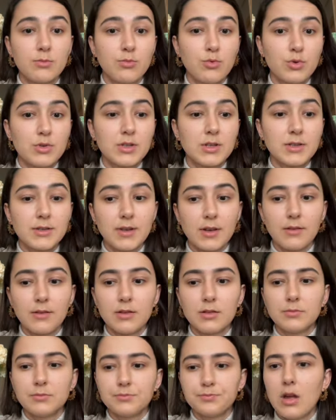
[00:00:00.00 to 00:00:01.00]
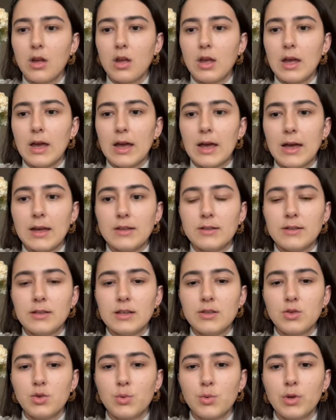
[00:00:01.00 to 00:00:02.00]
boost the signal, and
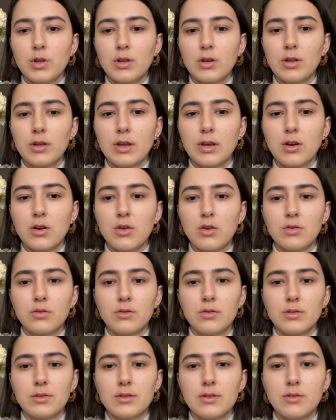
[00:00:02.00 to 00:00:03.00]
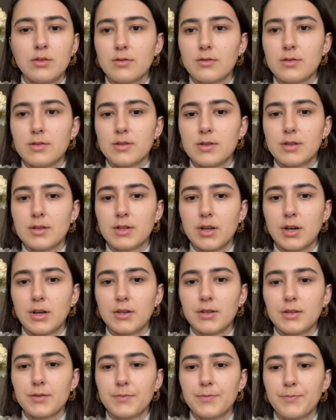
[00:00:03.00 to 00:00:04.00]
then you will click on
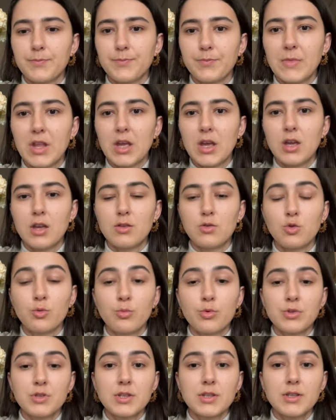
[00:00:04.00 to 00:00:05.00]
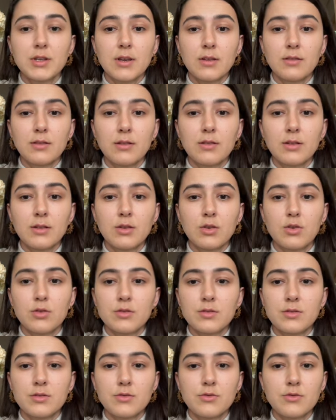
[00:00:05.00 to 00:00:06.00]
start. To boost the signal, it
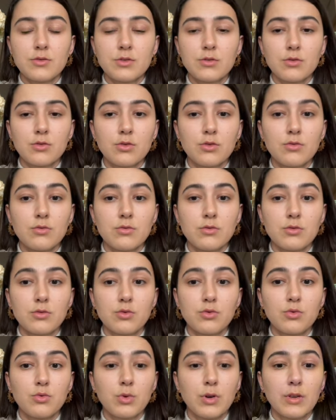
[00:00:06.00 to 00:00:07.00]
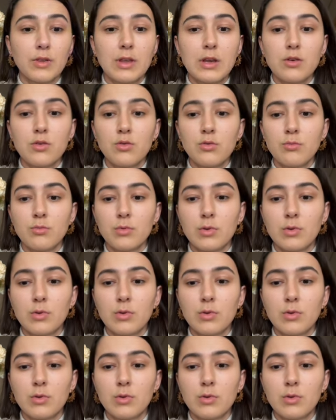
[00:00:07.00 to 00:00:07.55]
costs 0.002 Ethereum,